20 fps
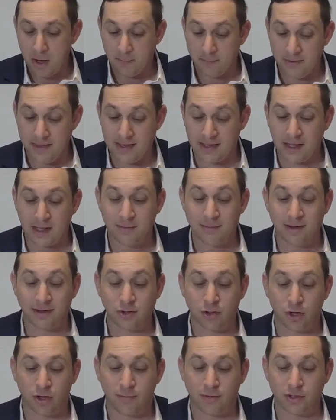mika
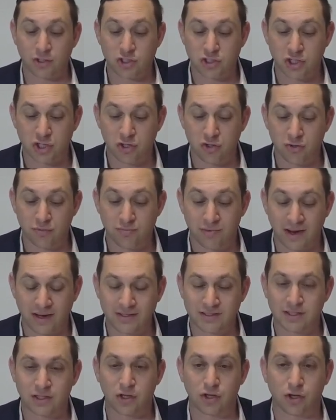mandama shinu
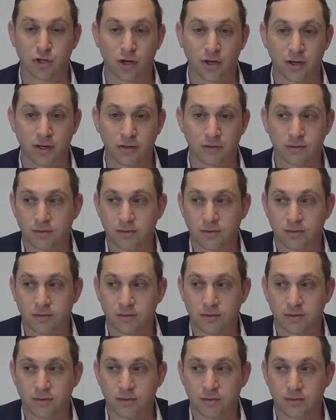ma'isle kani.